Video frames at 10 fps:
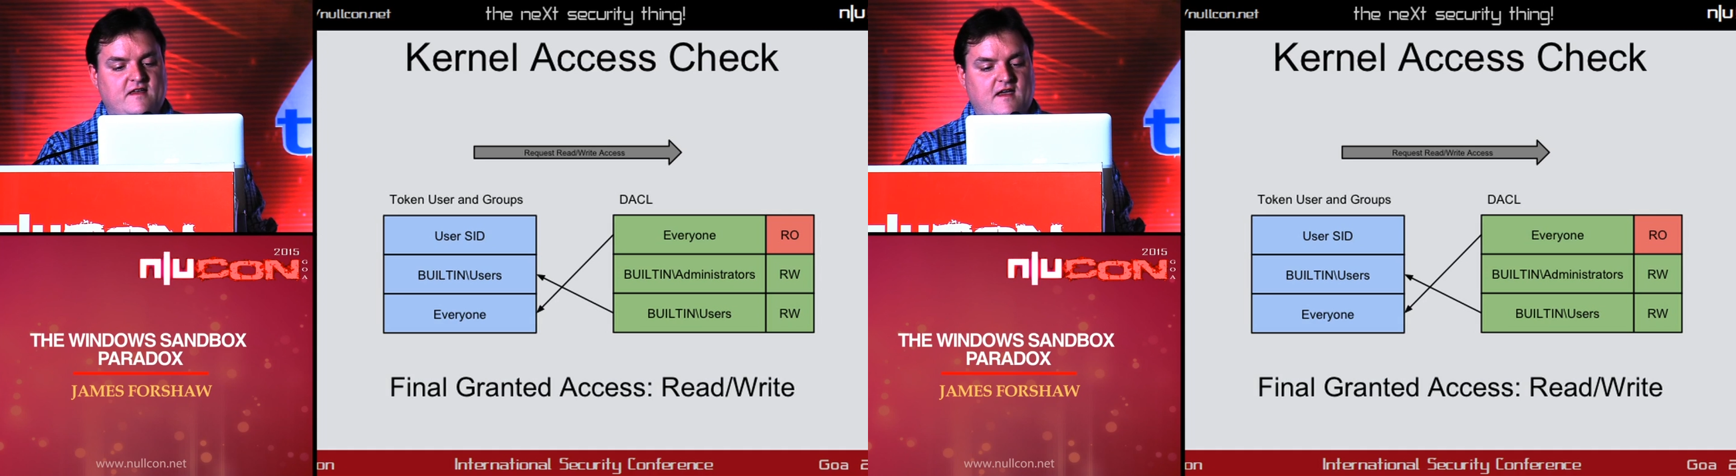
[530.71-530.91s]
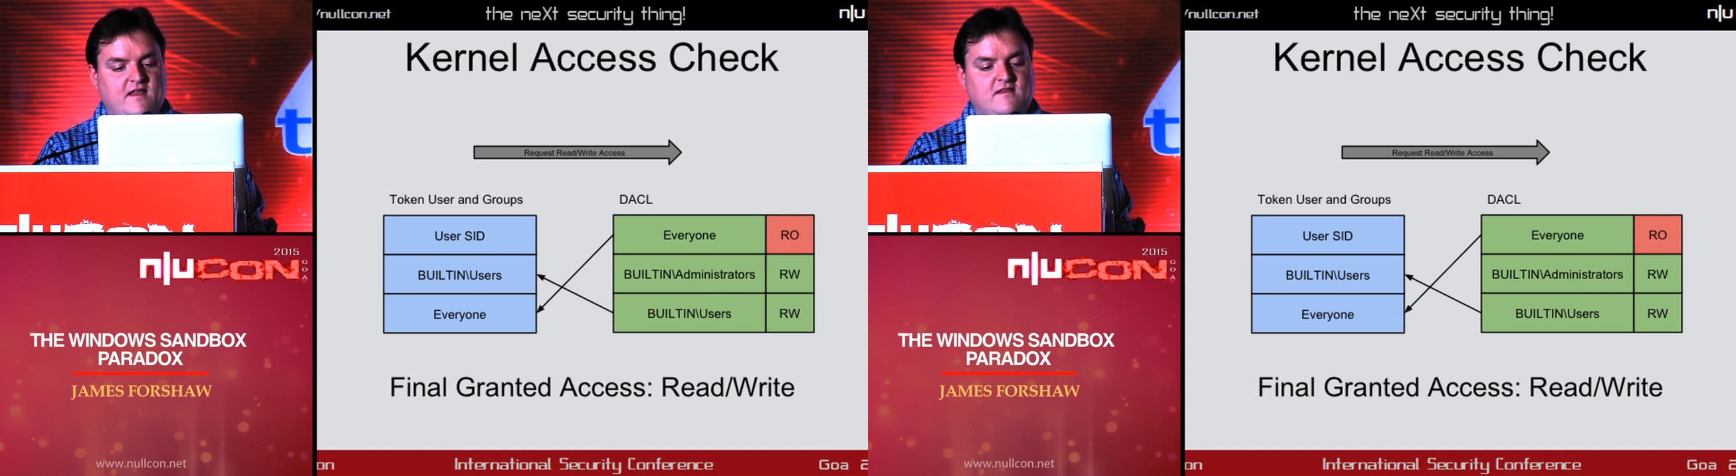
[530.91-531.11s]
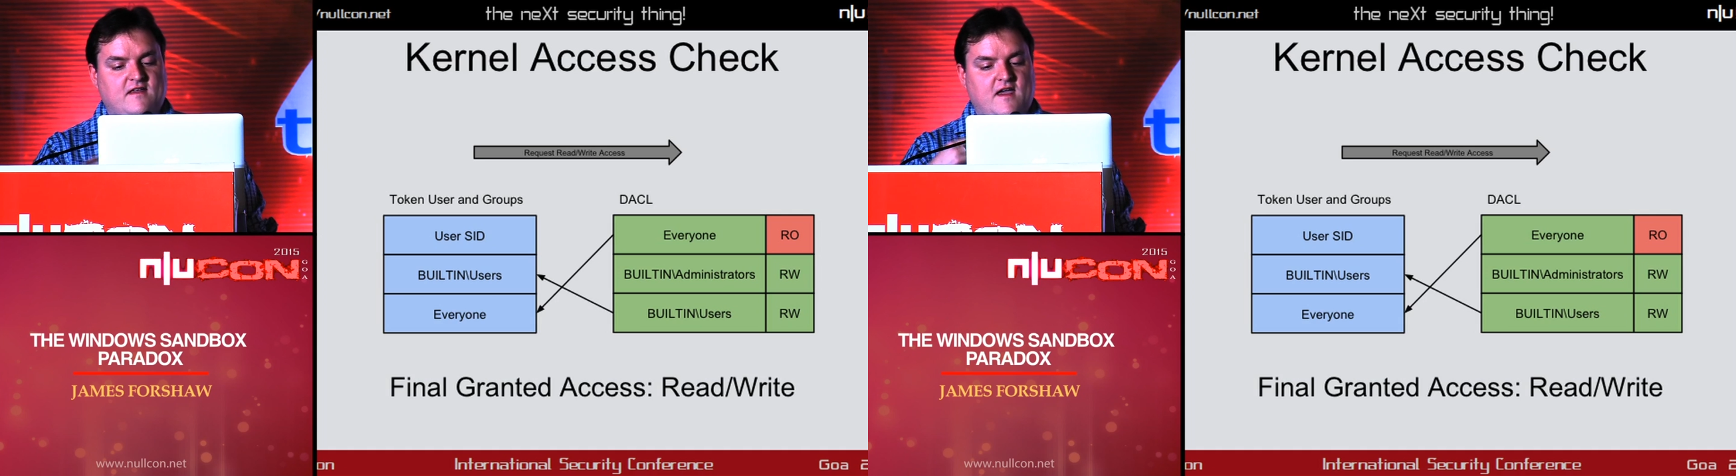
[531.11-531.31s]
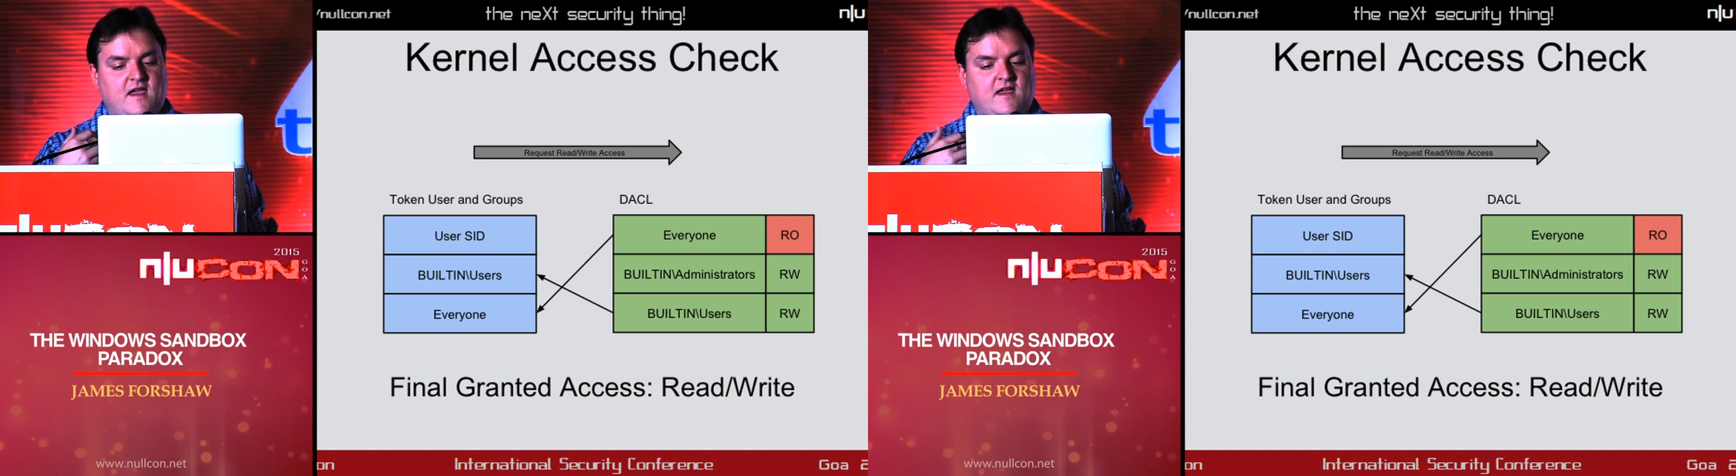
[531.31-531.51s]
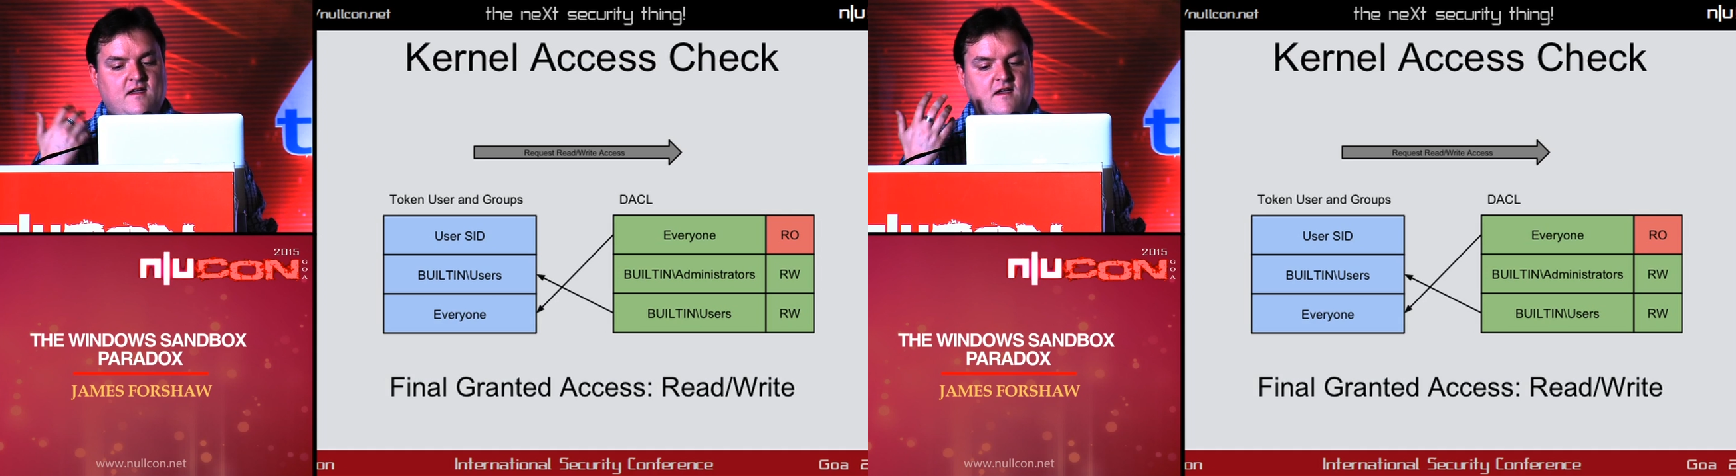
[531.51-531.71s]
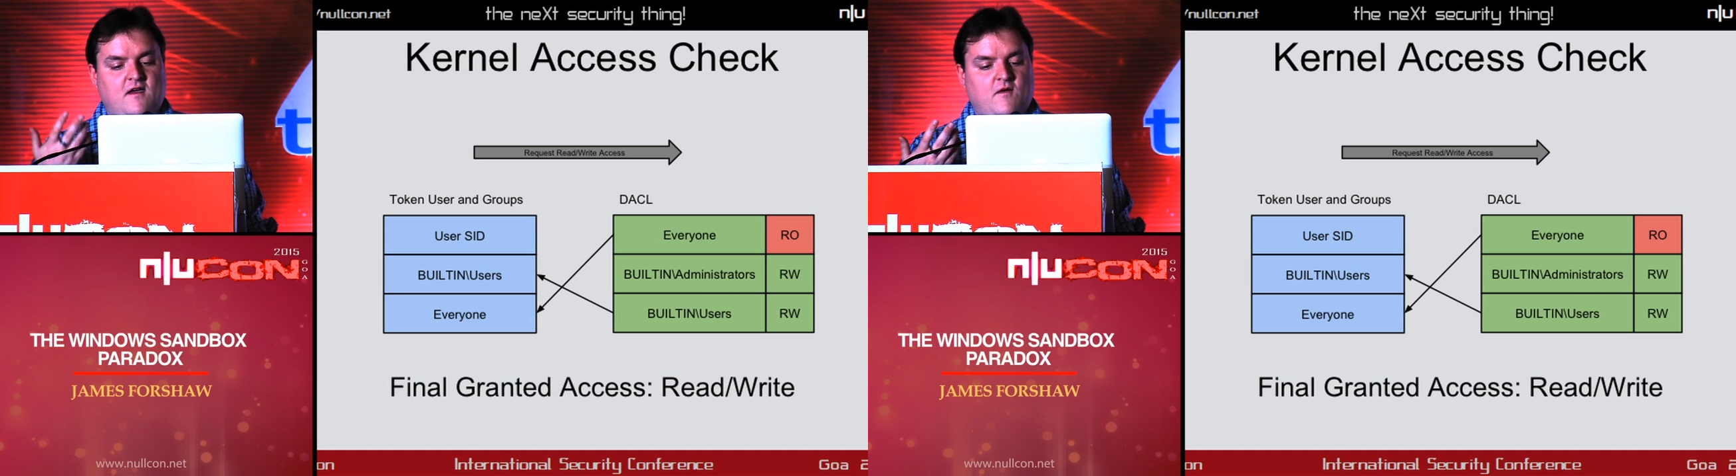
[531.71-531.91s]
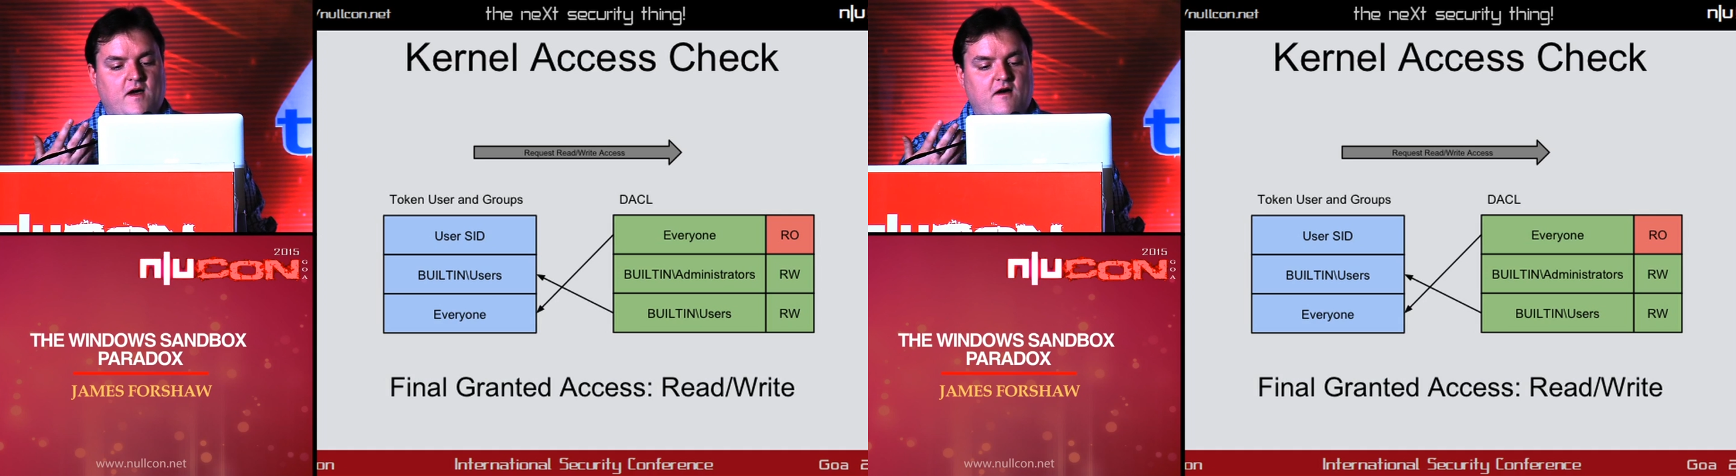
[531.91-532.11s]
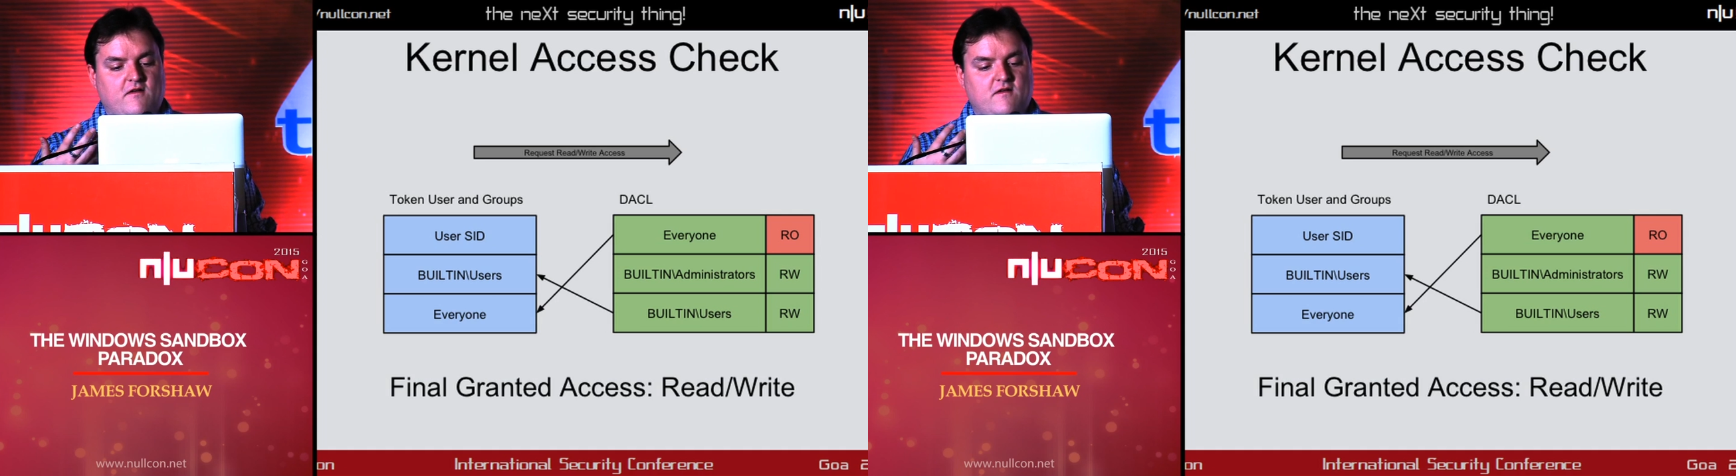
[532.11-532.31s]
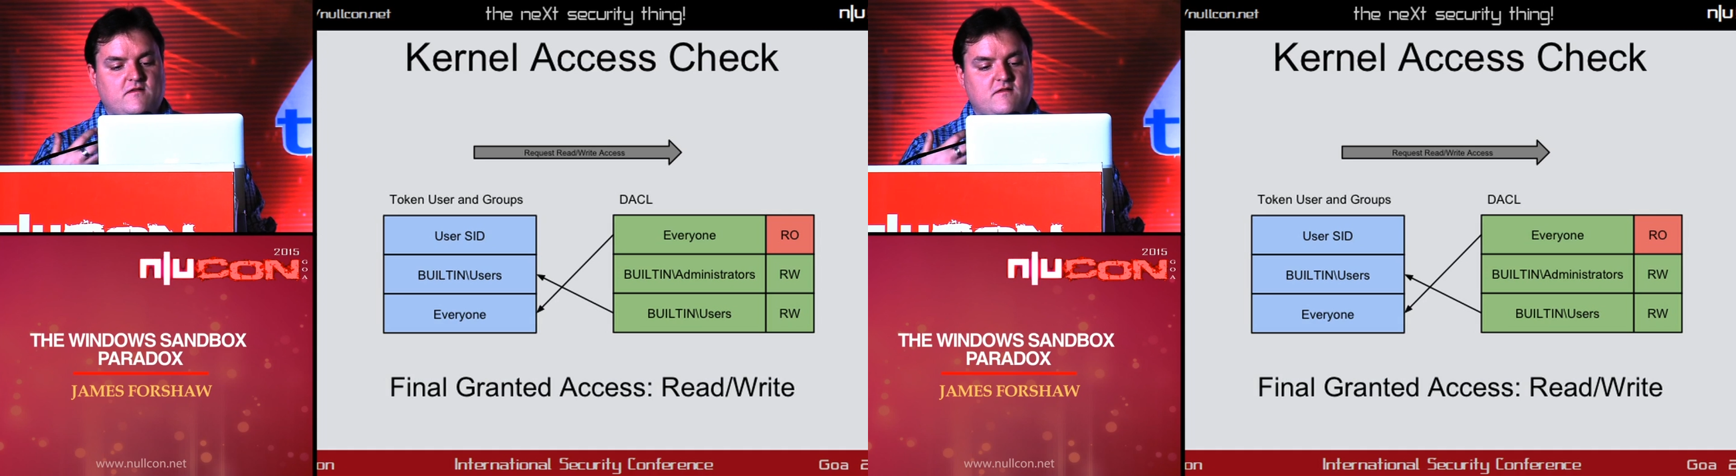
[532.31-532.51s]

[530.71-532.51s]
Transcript: and say, well,